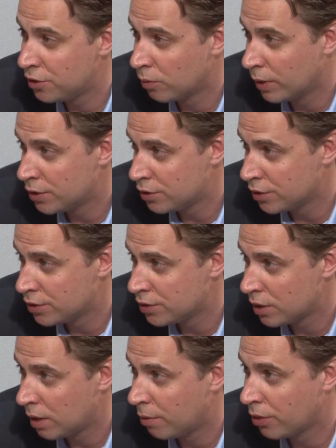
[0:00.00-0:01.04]
your wishes
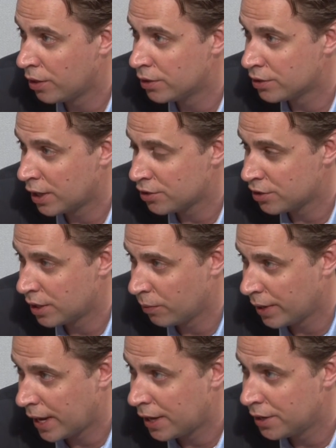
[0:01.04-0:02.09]
about the discussion that
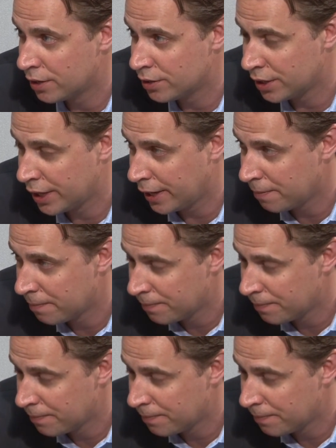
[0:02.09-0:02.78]
we had here today.